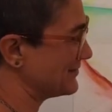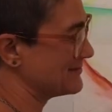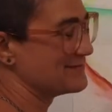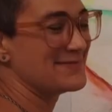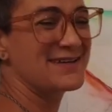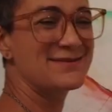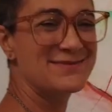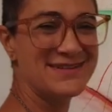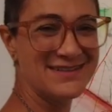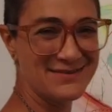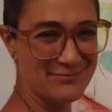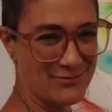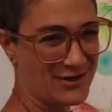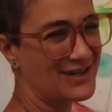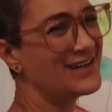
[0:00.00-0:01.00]
are maybe a
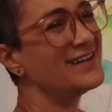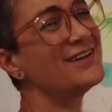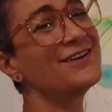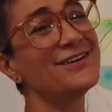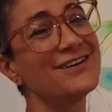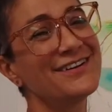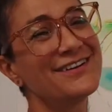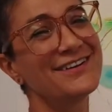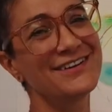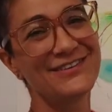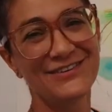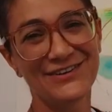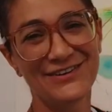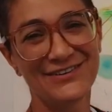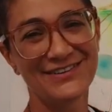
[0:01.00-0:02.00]
murkier,
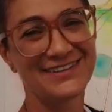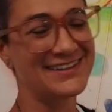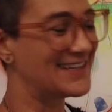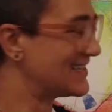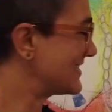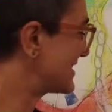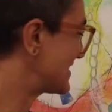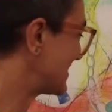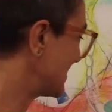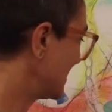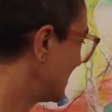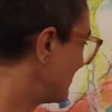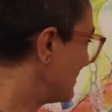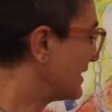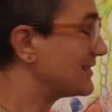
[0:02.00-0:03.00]
and
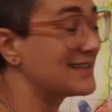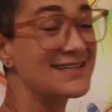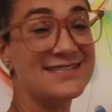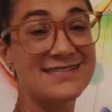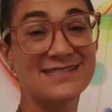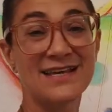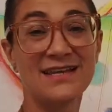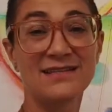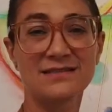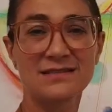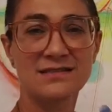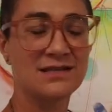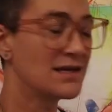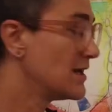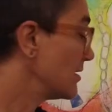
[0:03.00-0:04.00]
make less
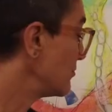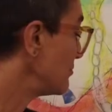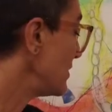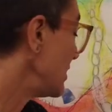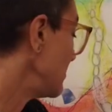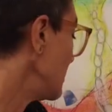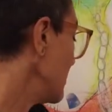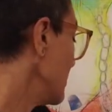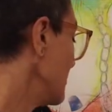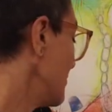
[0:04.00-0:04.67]
sense. Maybe are